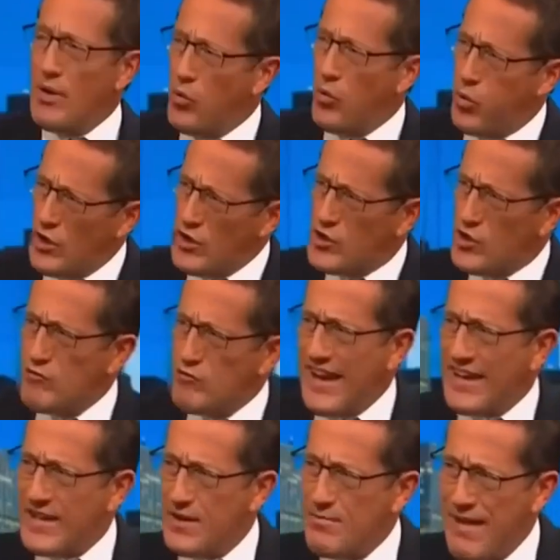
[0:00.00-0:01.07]
way. Would you
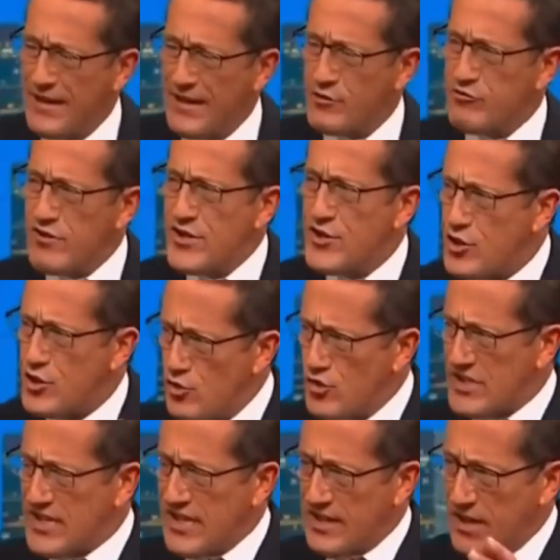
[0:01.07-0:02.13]
recommend
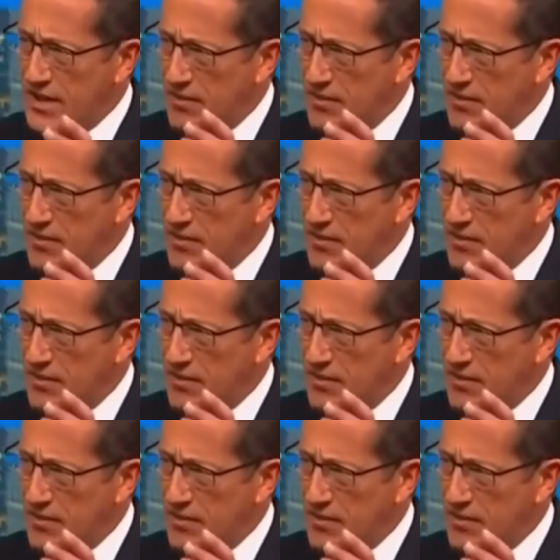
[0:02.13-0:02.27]
reducing